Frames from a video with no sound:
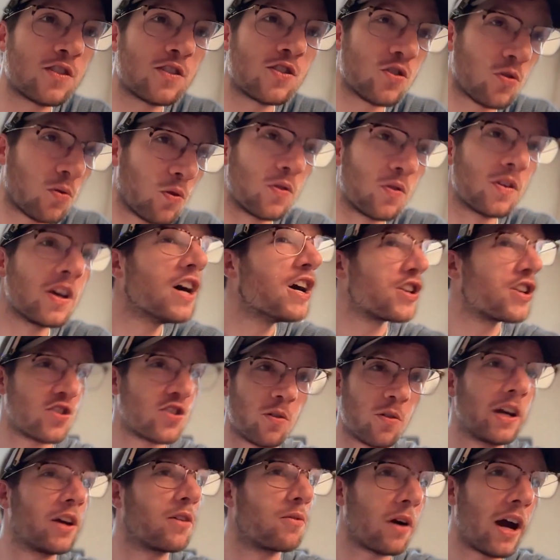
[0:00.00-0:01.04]
Truth,
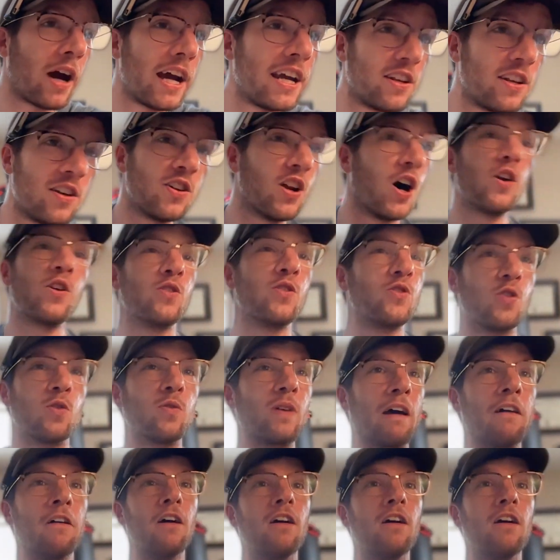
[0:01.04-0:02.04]
Cherie, right? You do that,